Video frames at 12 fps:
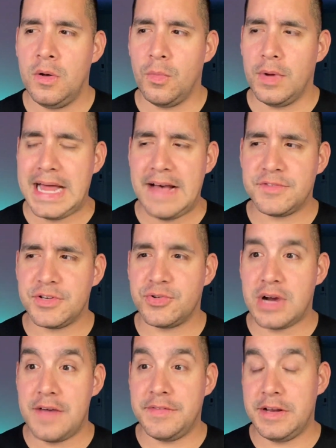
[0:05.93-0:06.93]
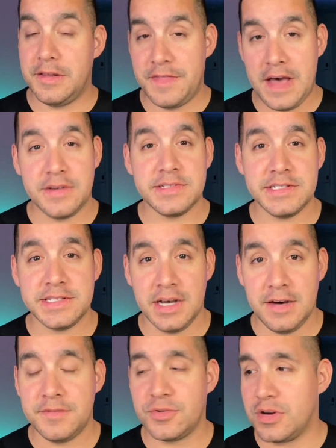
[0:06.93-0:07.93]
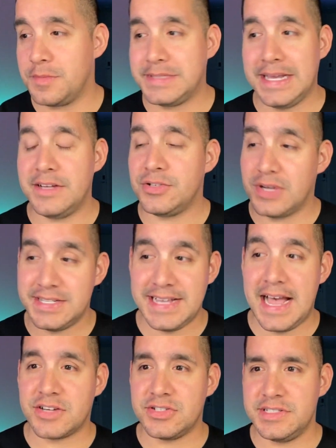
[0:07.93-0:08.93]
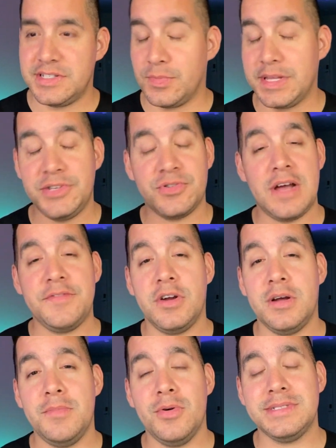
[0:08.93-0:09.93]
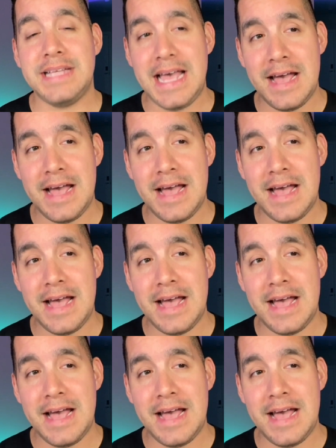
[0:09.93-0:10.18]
Well, after driving thousands of trips and transactions and really driving on most